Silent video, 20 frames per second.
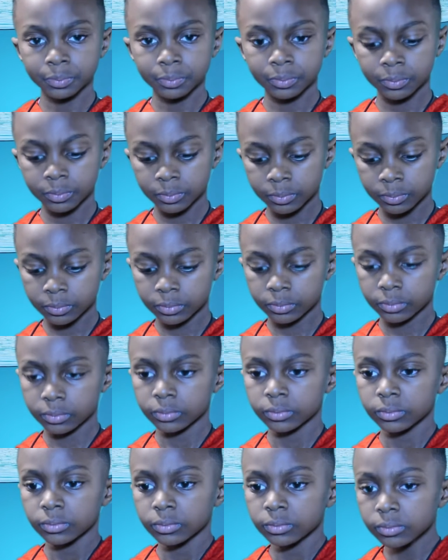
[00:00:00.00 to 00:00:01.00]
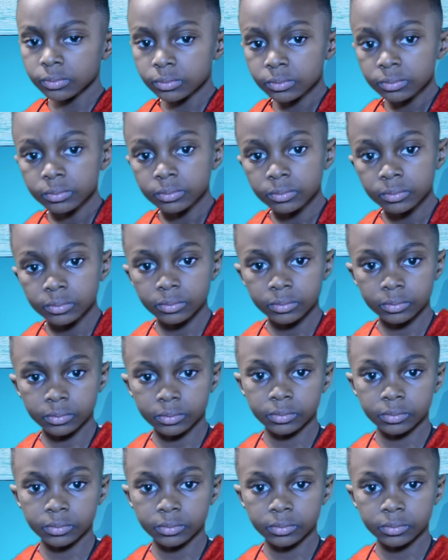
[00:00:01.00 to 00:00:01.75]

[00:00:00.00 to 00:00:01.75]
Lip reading: No one is speaking in this clip.